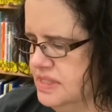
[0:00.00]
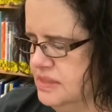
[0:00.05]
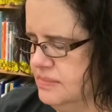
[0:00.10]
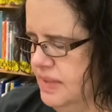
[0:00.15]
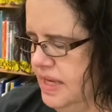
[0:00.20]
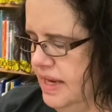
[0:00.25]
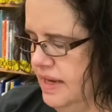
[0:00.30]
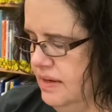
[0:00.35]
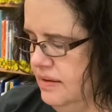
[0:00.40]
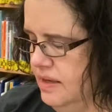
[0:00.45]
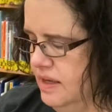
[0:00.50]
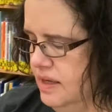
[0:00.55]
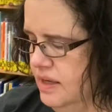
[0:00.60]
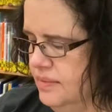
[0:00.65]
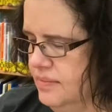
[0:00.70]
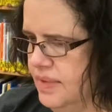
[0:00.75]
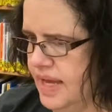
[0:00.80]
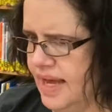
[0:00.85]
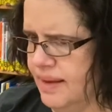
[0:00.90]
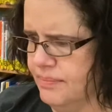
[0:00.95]
May,
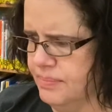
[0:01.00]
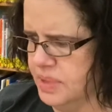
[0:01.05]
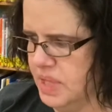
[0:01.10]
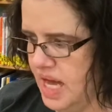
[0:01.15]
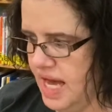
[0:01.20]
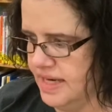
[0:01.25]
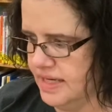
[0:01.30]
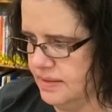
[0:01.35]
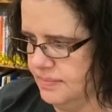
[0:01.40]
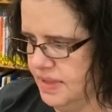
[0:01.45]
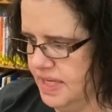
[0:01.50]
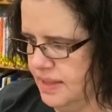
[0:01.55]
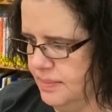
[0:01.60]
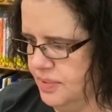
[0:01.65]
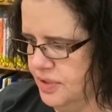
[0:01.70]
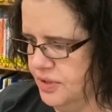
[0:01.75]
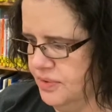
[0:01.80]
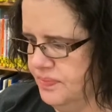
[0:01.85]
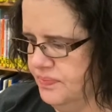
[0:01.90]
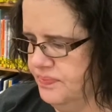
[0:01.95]
and blotting
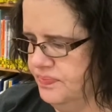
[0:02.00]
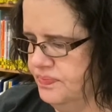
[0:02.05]
paper.